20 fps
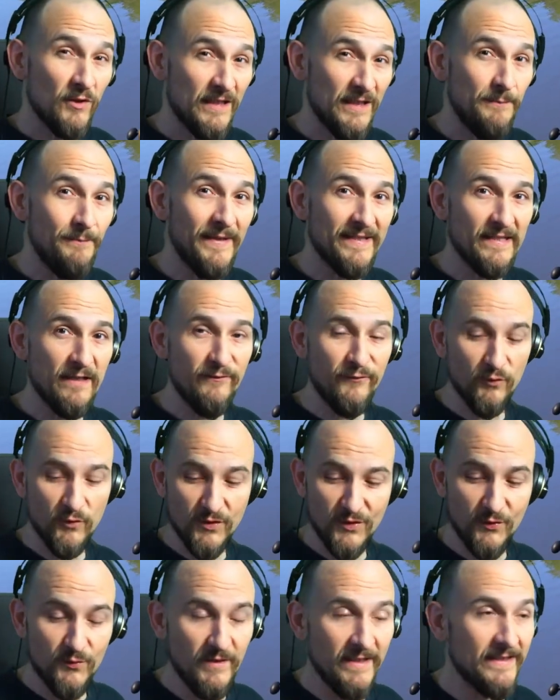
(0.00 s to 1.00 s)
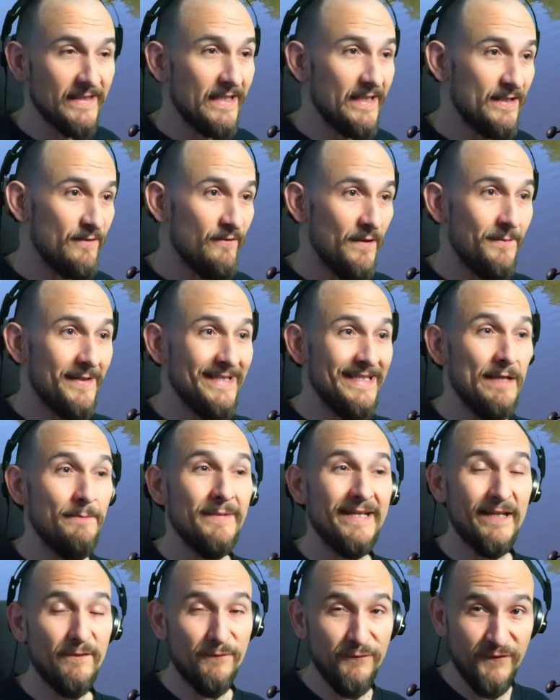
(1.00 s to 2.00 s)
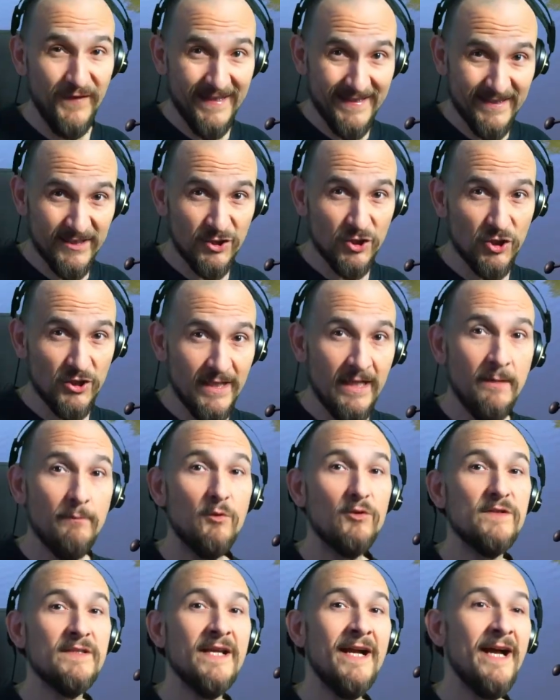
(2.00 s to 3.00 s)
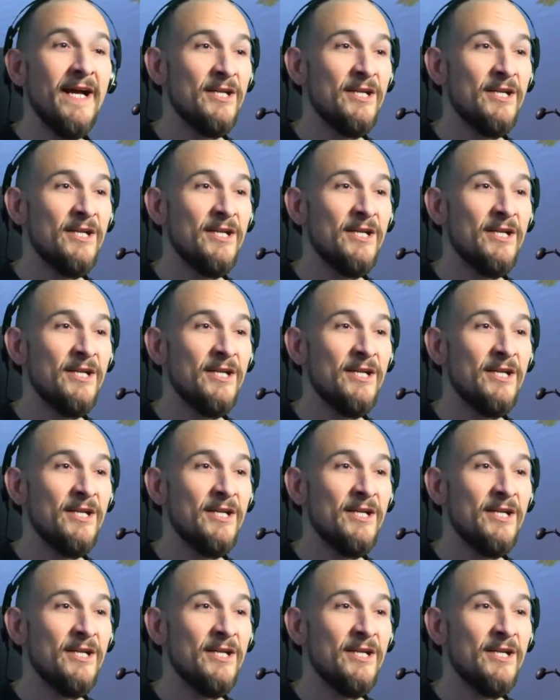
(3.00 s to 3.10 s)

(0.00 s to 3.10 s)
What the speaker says: This area works perfectly at 80 centimeters.